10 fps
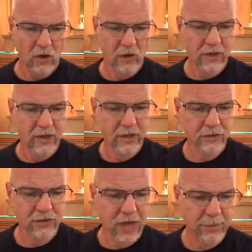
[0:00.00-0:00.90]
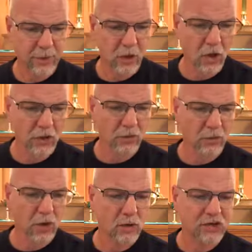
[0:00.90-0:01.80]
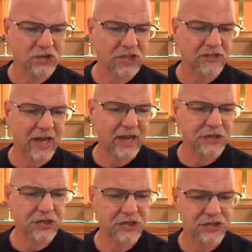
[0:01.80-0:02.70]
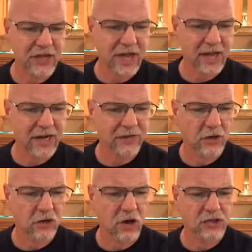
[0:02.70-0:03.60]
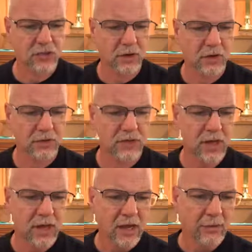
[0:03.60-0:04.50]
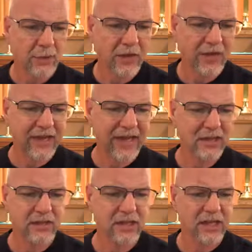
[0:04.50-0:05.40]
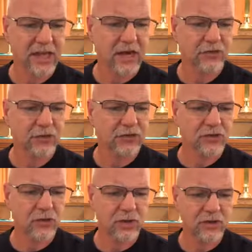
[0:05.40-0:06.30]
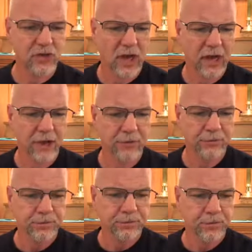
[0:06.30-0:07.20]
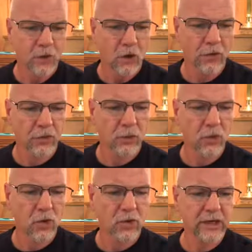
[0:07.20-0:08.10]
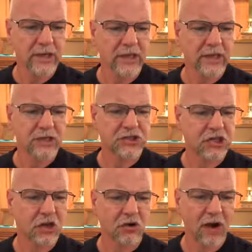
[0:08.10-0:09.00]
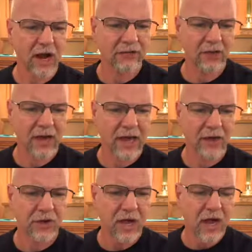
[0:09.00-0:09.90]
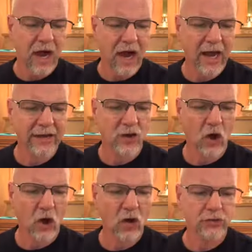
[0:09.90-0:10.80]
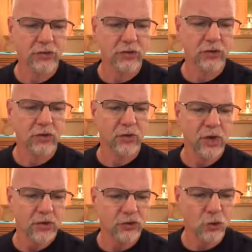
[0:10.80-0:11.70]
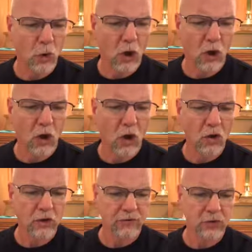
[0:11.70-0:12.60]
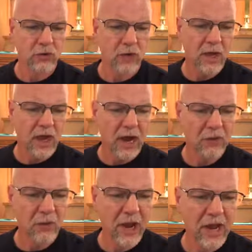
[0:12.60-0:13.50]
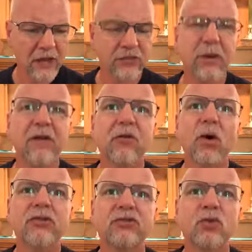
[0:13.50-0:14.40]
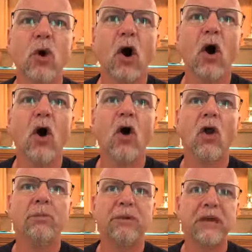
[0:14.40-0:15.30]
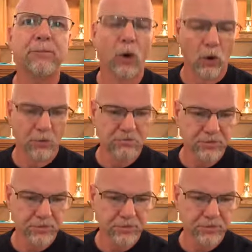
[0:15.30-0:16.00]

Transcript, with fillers: the hilltop along the road, she takes her stand at the crossroads, by the gates at the entrance to the town. On the road leading in, she cries aloud, I call to you, to all of you. I raise my voice to all people.